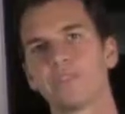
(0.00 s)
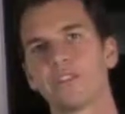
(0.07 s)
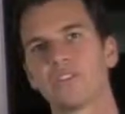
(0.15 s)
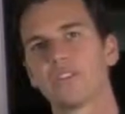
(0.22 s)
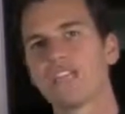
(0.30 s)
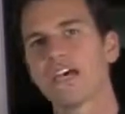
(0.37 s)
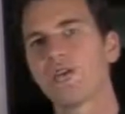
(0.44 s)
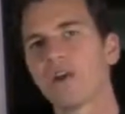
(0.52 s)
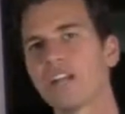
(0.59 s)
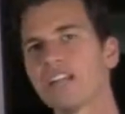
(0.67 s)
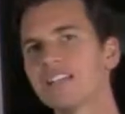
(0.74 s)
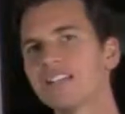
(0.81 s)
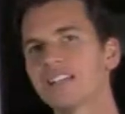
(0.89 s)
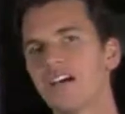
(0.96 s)
See, what I
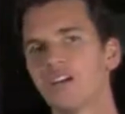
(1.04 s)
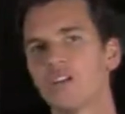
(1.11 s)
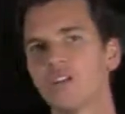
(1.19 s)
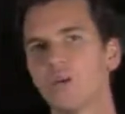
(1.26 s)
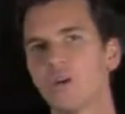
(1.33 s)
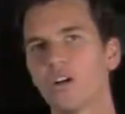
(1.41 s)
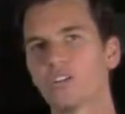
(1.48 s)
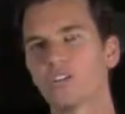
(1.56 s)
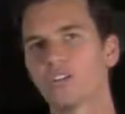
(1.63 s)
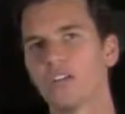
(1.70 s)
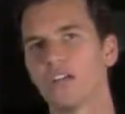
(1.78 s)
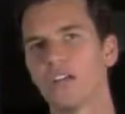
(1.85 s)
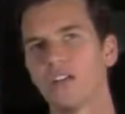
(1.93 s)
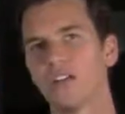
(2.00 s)
didn't tell you was
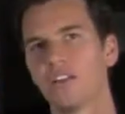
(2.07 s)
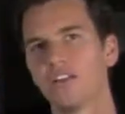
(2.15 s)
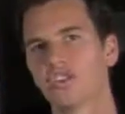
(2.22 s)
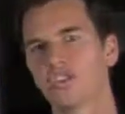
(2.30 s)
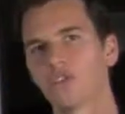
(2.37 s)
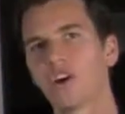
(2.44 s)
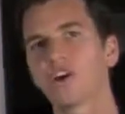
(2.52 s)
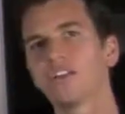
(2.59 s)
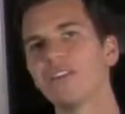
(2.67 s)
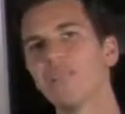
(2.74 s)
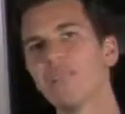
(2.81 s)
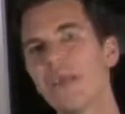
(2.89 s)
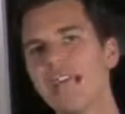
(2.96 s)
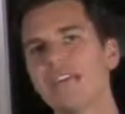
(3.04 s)
the struggle and
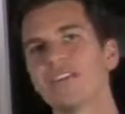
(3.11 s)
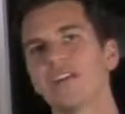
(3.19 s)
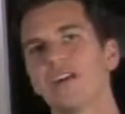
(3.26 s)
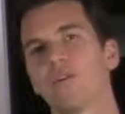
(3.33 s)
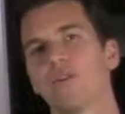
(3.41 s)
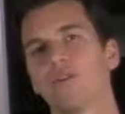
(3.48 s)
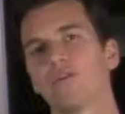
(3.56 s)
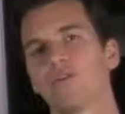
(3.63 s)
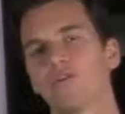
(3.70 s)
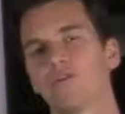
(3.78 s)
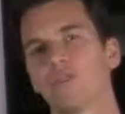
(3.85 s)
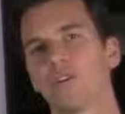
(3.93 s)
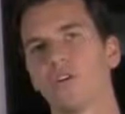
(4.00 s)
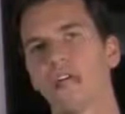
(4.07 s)
the pain that I went through
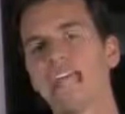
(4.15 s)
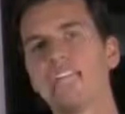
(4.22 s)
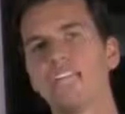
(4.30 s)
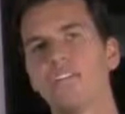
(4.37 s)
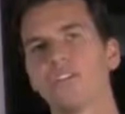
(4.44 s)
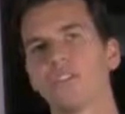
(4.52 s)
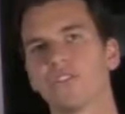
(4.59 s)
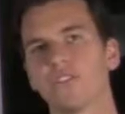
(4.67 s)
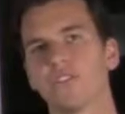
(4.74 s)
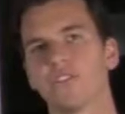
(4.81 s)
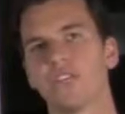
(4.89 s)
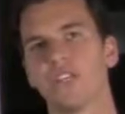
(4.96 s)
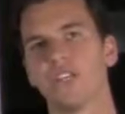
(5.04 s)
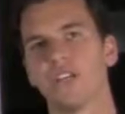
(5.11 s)
for 8 years.
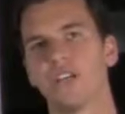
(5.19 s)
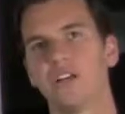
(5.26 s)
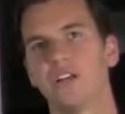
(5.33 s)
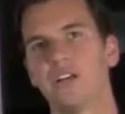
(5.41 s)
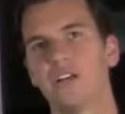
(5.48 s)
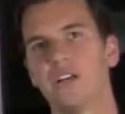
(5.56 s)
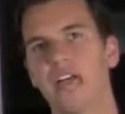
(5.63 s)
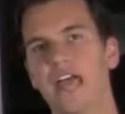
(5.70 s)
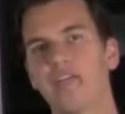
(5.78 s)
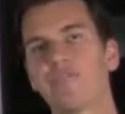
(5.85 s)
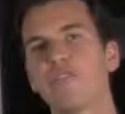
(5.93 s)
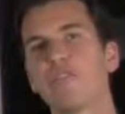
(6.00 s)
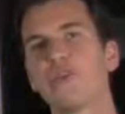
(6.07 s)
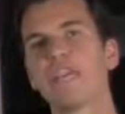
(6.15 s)

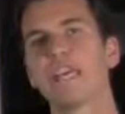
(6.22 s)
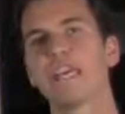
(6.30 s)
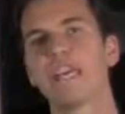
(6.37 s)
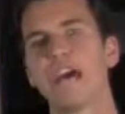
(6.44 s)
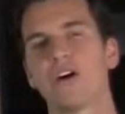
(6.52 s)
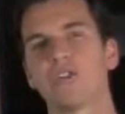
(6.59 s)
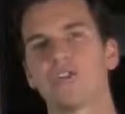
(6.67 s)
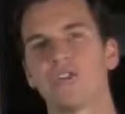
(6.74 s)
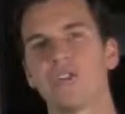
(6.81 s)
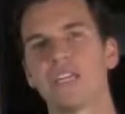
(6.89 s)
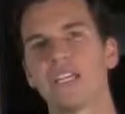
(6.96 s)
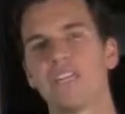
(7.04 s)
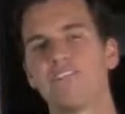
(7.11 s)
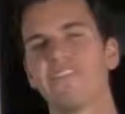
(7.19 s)
Every weekend out
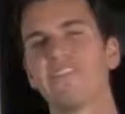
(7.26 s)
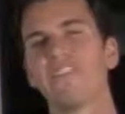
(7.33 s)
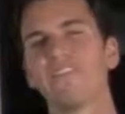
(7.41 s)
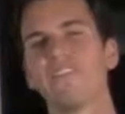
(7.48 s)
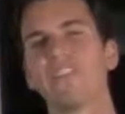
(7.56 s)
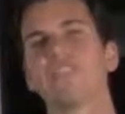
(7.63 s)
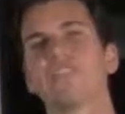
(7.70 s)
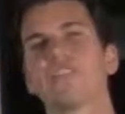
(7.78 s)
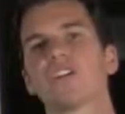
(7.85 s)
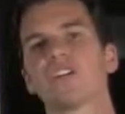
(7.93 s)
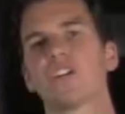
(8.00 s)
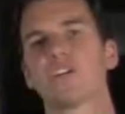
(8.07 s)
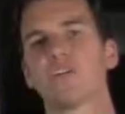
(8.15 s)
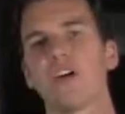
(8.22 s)
drinking, 15 drinks
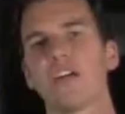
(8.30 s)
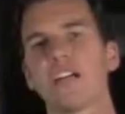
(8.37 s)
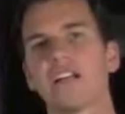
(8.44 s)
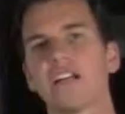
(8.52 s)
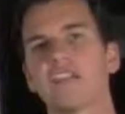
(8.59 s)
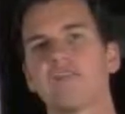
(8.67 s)
on a Friday night,